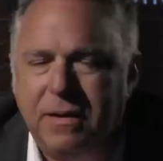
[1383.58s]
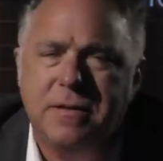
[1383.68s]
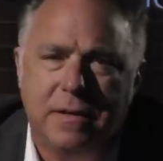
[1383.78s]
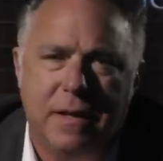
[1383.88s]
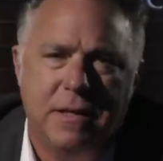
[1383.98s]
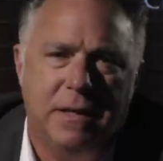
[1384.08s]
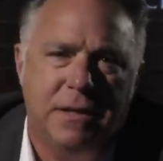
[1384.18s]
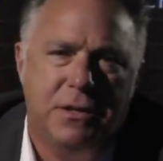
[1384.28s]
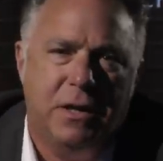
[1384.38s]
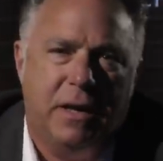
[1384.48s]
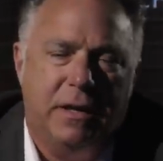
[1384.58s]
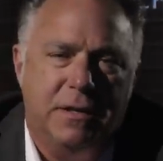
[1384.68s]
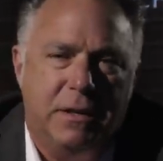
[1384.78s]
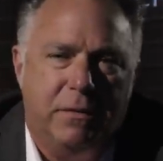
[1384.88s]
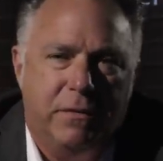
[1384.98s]
Let's check in
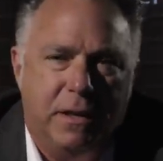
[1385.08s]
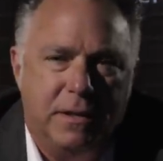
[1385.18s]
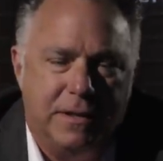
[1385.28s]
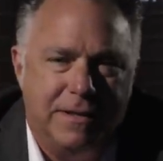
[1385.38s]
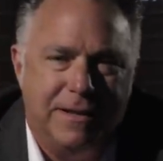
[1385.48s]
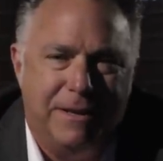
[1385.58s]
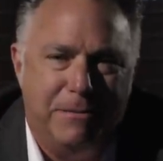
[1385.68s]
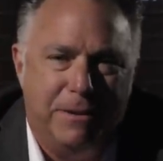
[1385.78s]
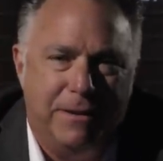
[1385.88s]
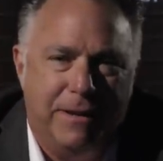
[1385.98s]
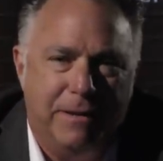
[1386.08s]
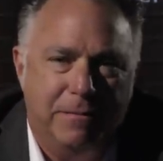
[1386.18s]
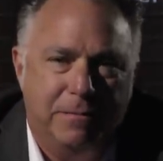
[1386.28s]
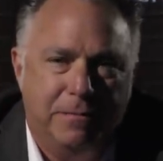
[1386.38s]
and see what Francis is saying about that.